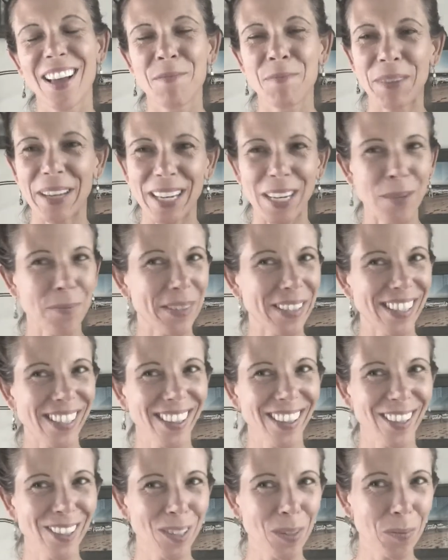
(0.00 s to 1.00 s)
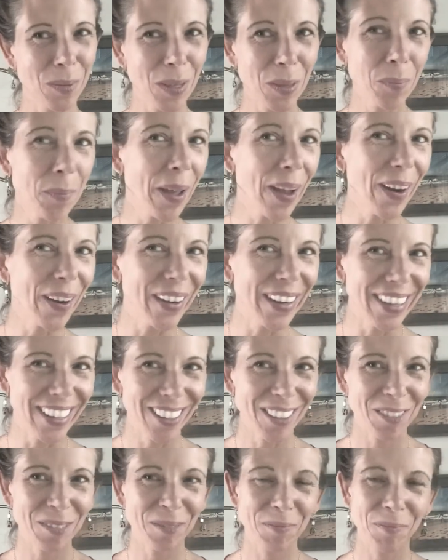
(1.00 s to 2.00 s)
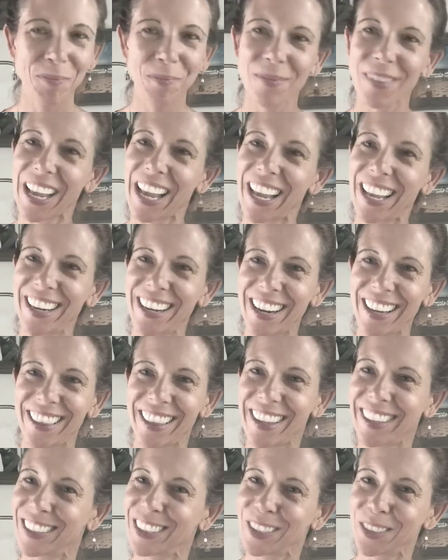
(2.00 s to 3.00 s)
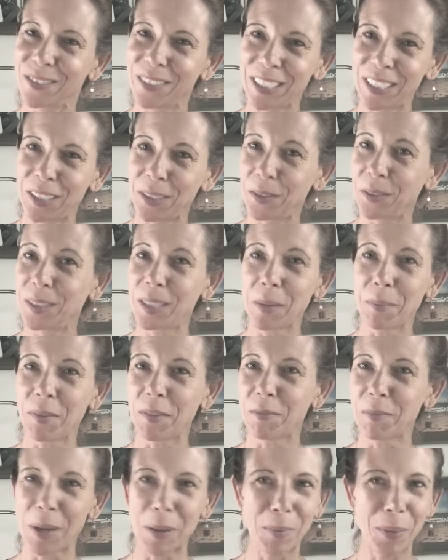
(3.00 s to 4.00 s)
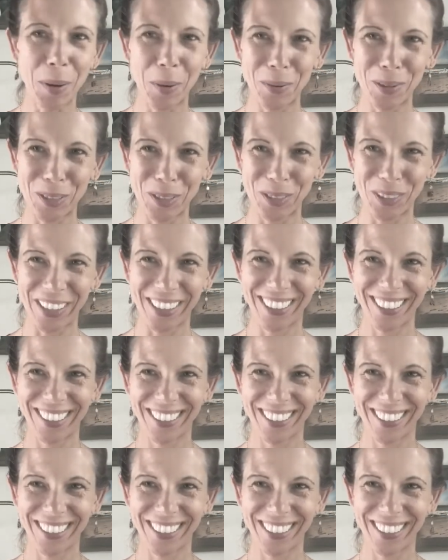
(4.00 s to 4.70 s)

My name is Elizabeth Barry, and I'd like to read you some of my poetry.